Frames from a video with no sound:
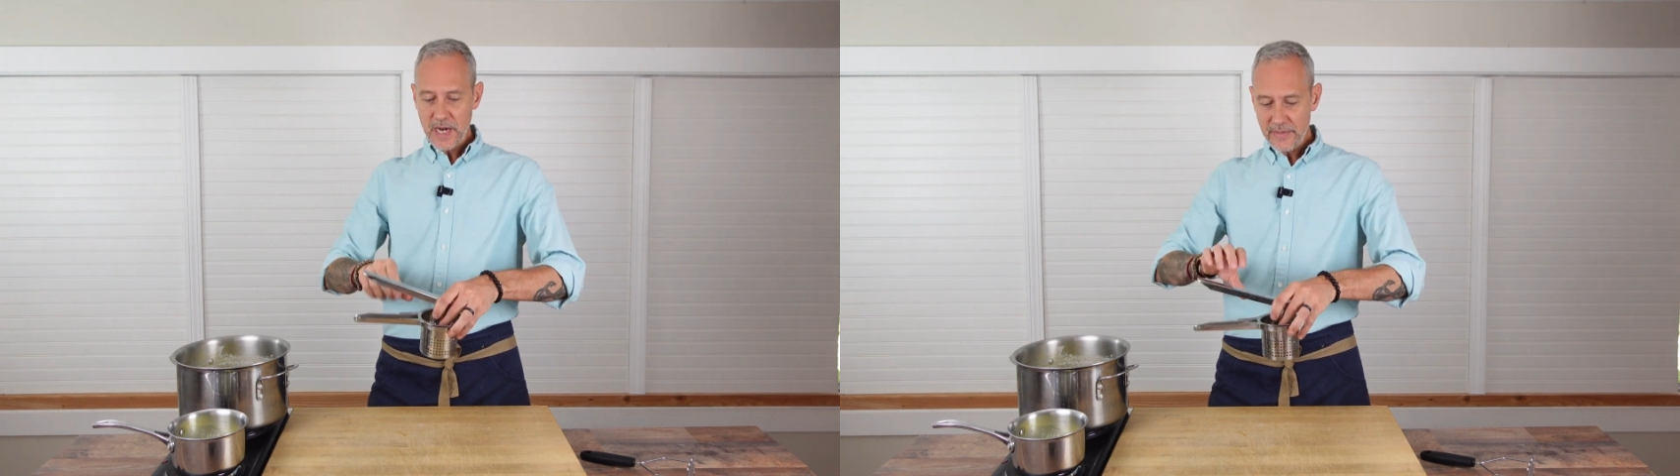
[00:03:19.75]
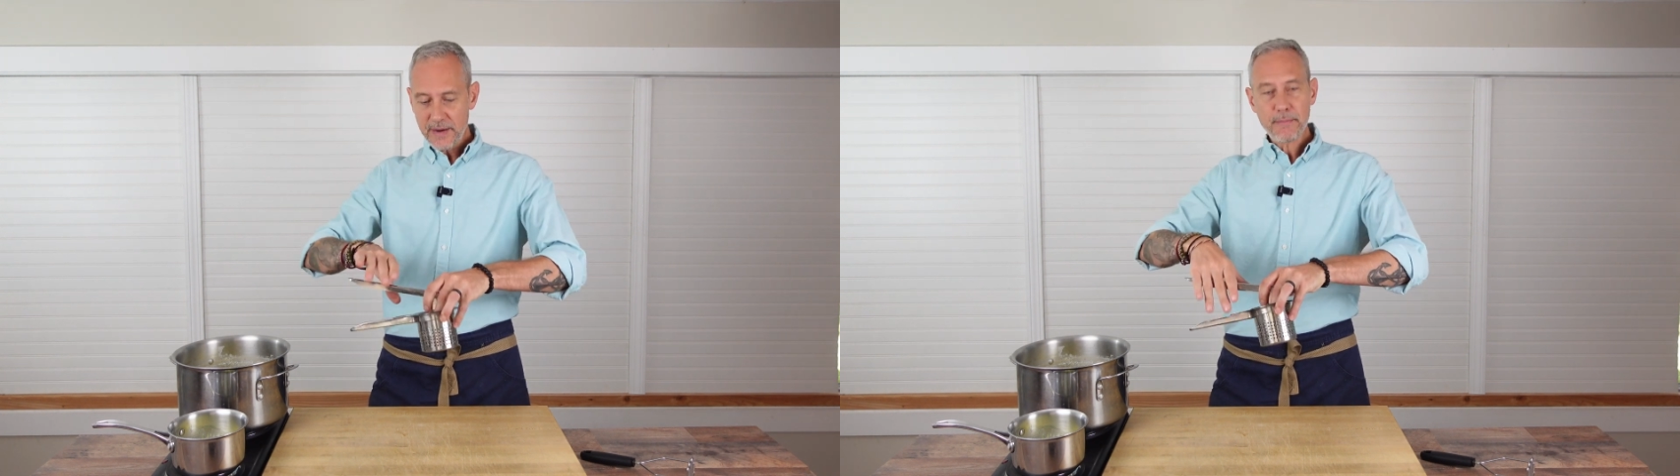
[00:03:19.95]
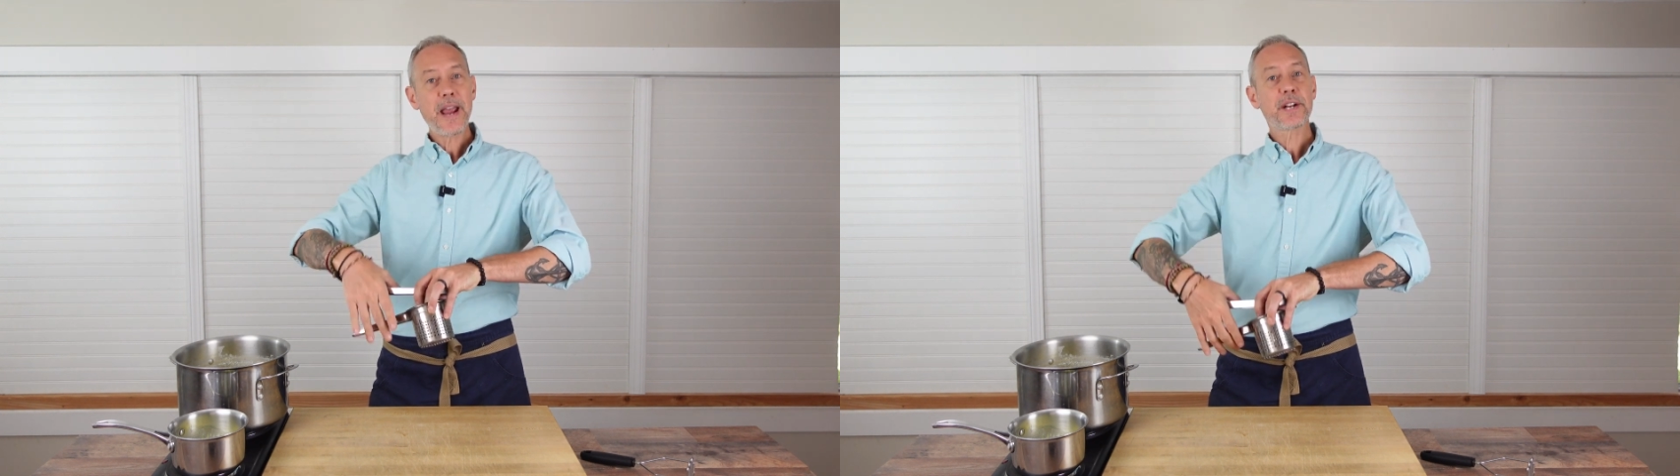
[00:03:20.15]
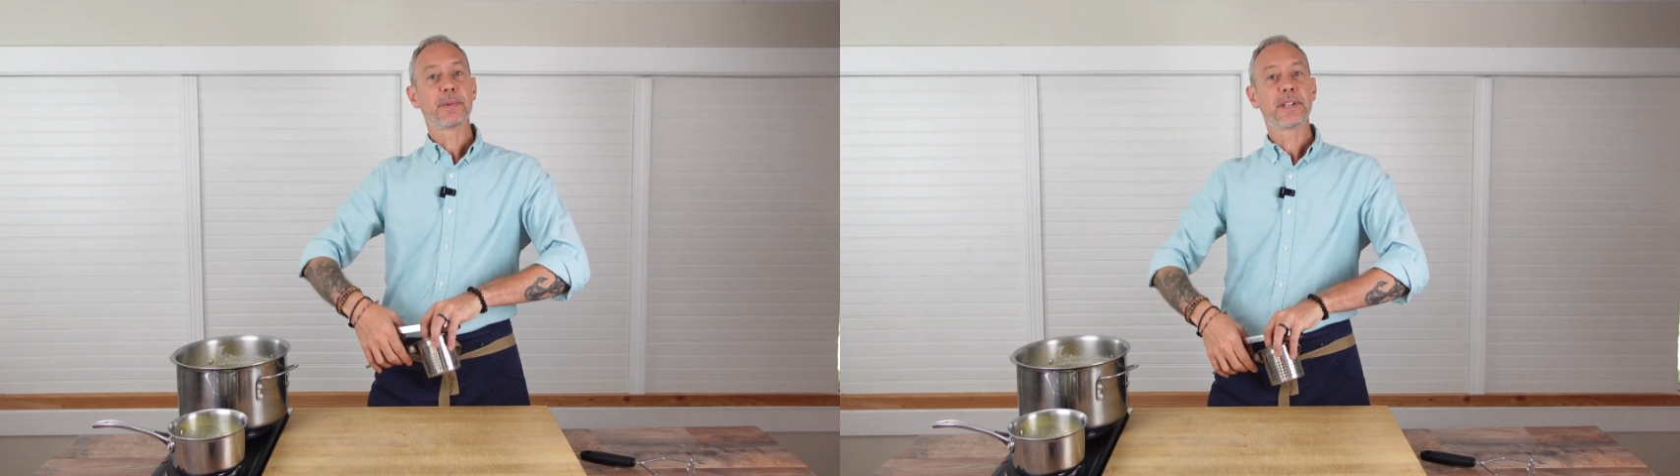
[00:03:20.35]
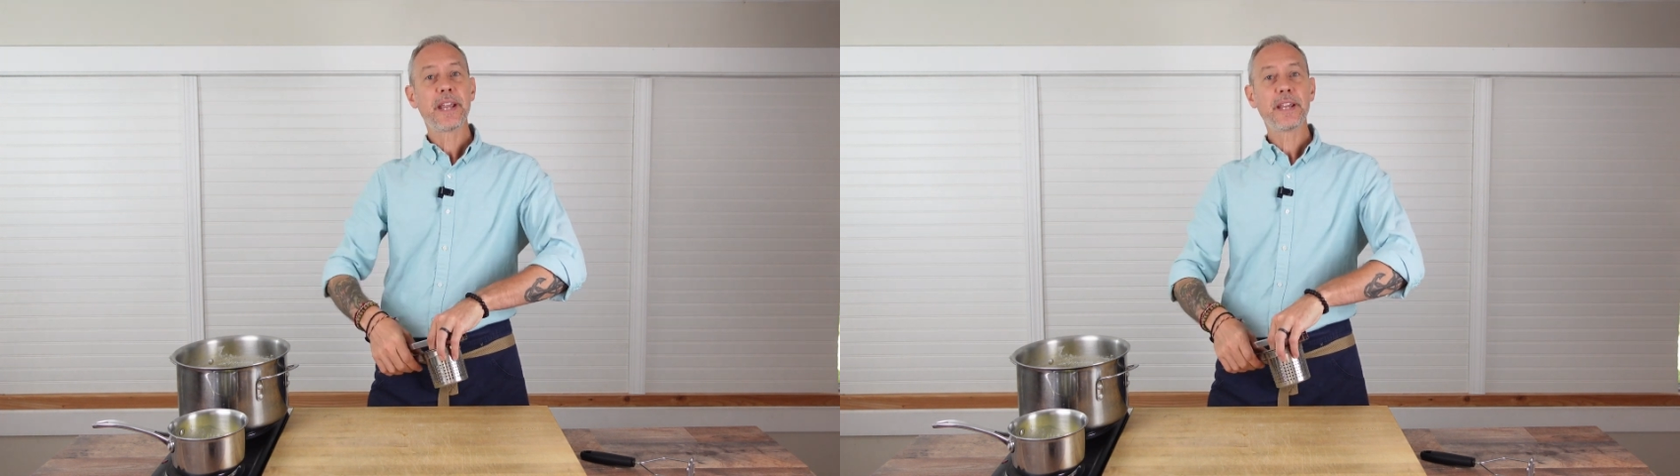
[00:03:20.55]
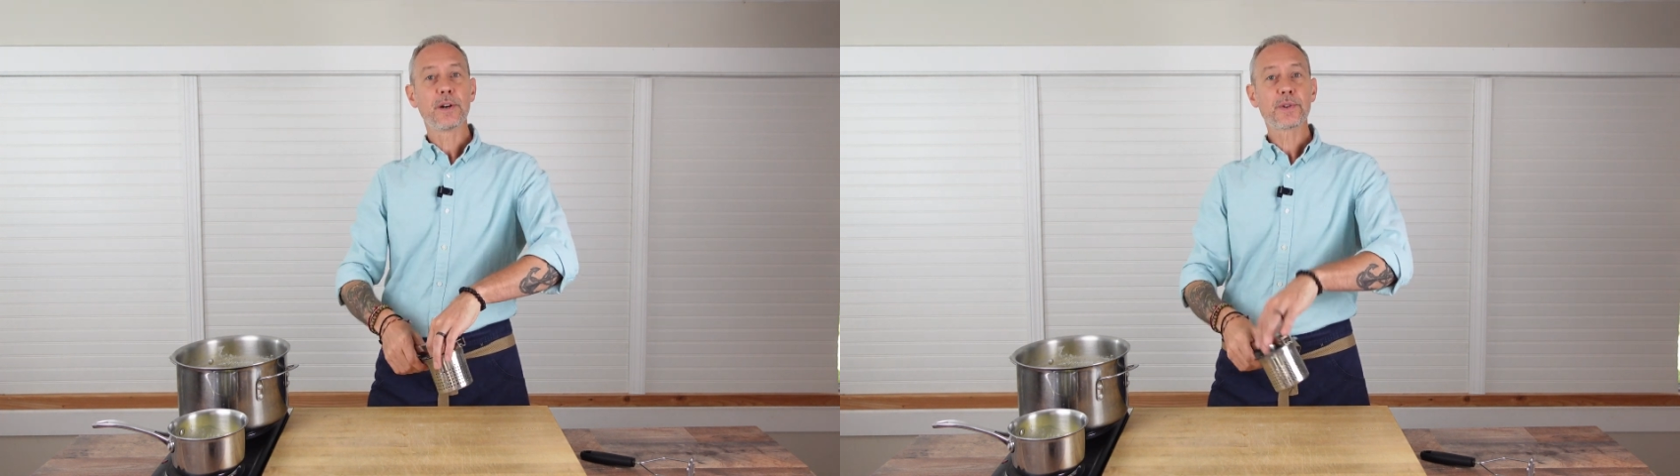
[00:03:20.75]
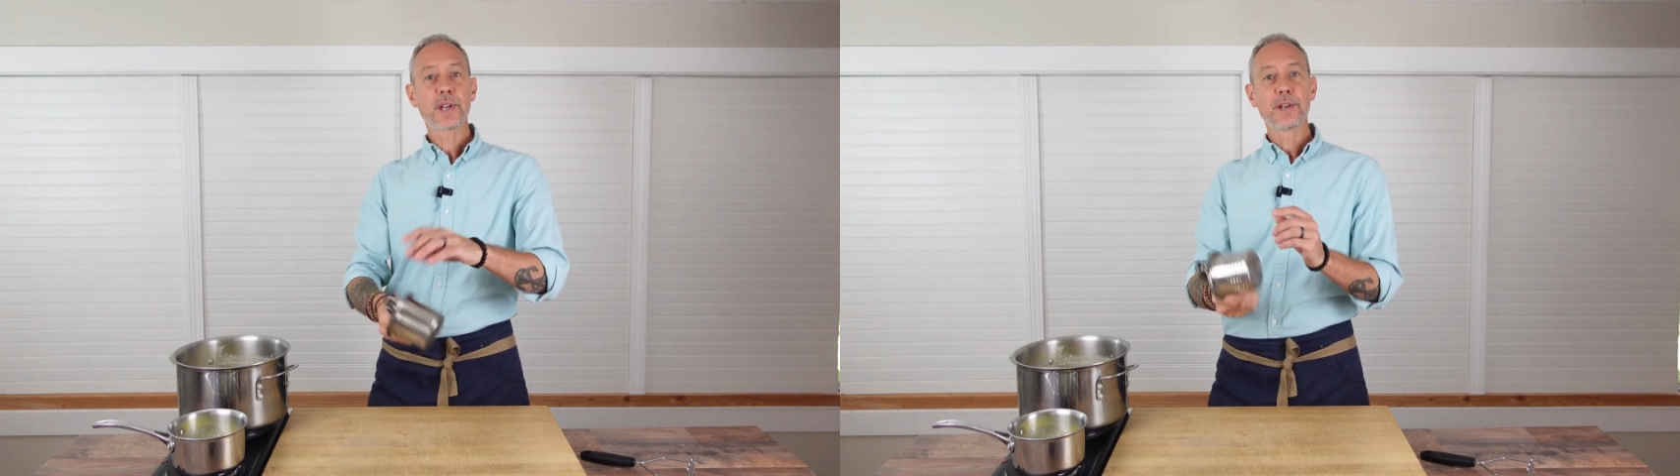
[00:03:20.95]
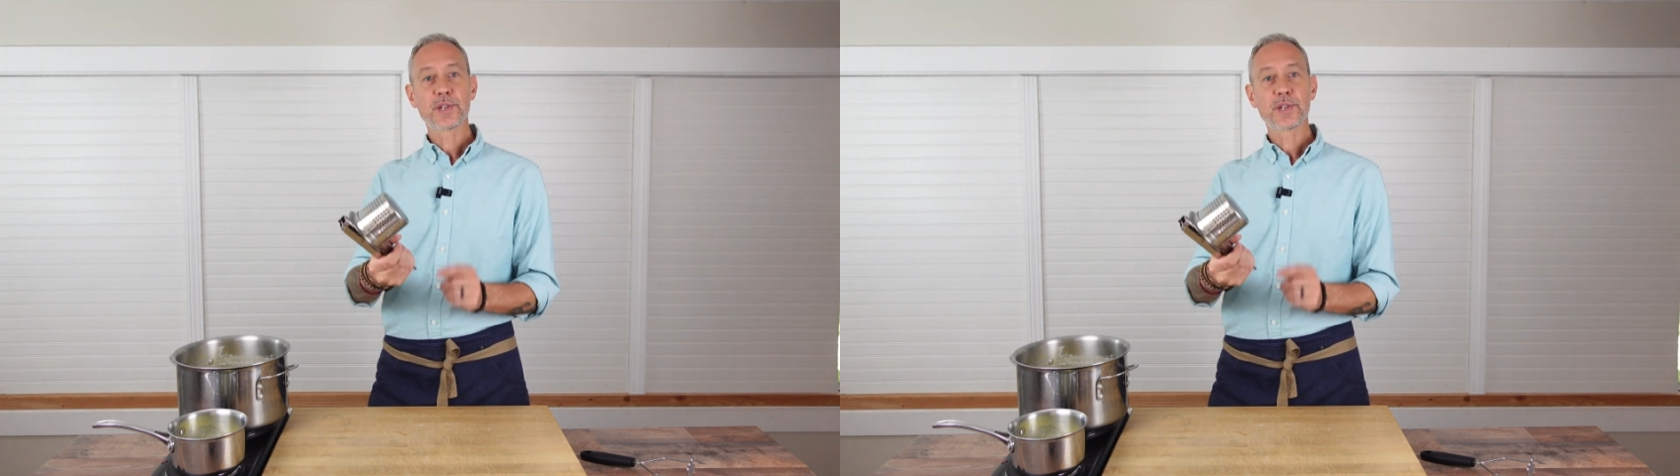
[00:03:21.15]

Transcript: and then mashed potatoes